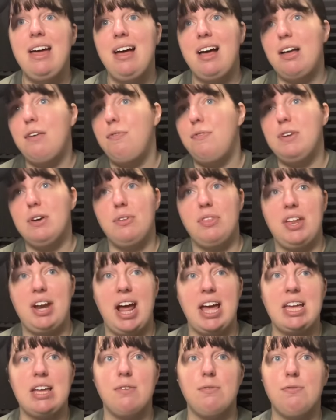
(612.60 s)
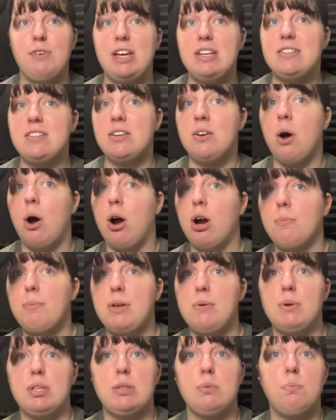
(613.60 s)
I feel that I can face an army
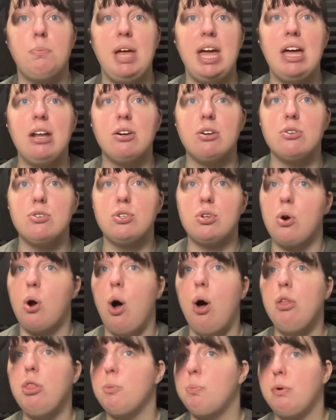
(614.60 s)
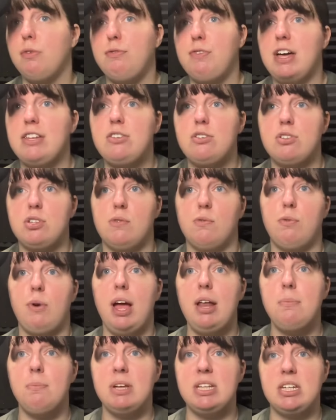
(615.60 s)
with banners or all the professors of
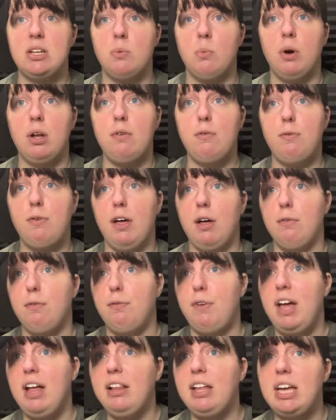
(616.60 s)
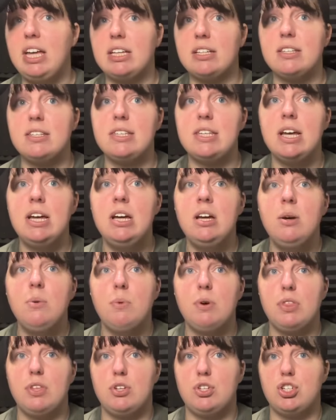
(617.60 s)
Redmond in one fell phalanx,
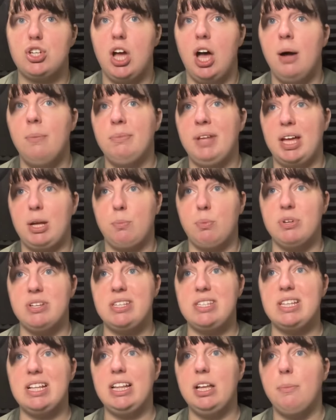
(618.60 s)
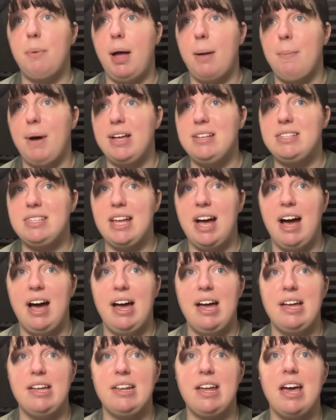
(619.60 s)
with a chum like Priscilla by my
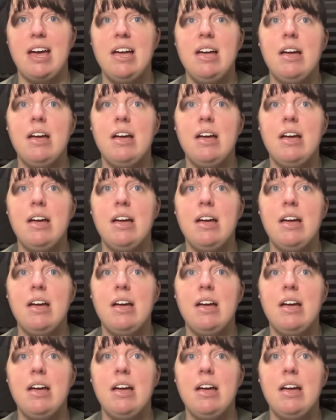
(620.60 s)
side.